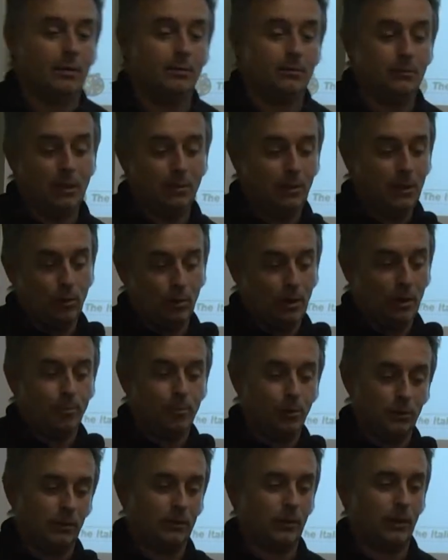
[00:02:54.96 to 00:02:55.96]
maybe you can
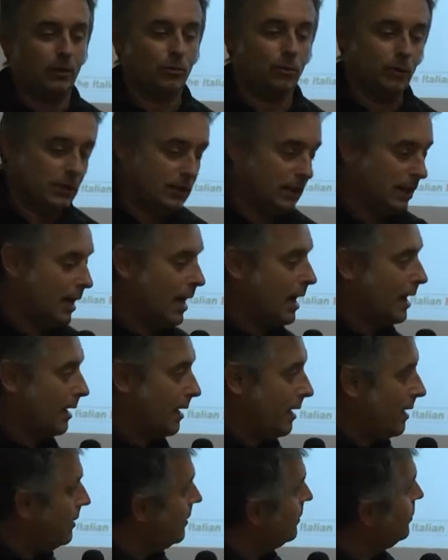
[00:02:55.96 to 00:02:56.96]
put it in a touristic
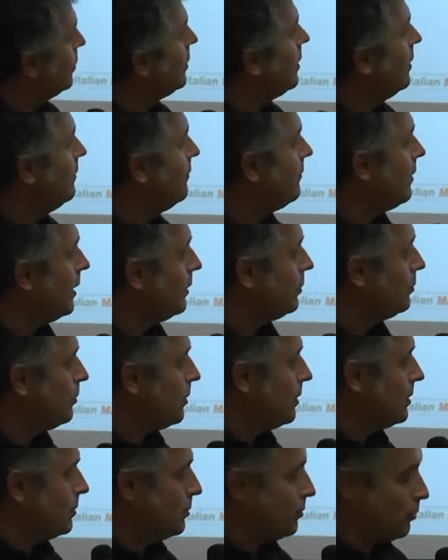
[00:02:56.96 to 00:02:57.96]
area and you can invite
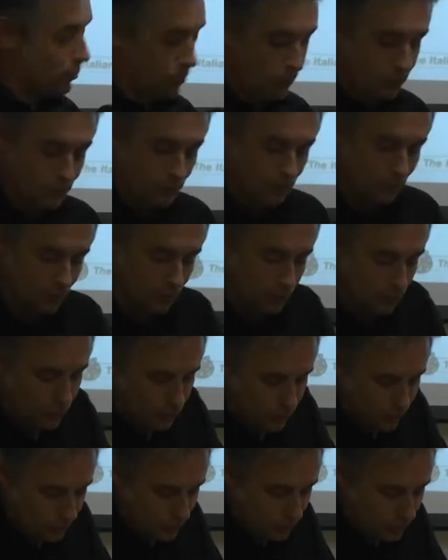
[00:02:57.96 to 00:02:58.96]
tourists to
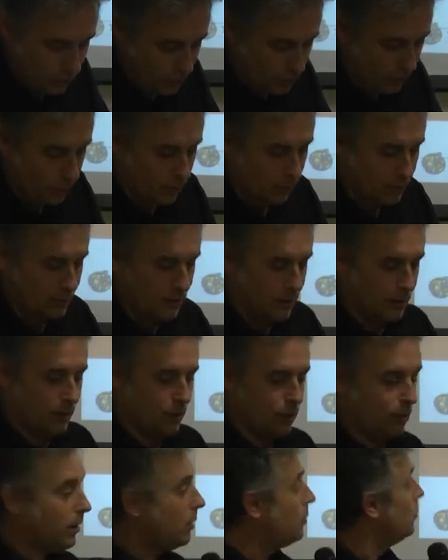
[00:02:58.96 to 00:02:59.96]
look at what you are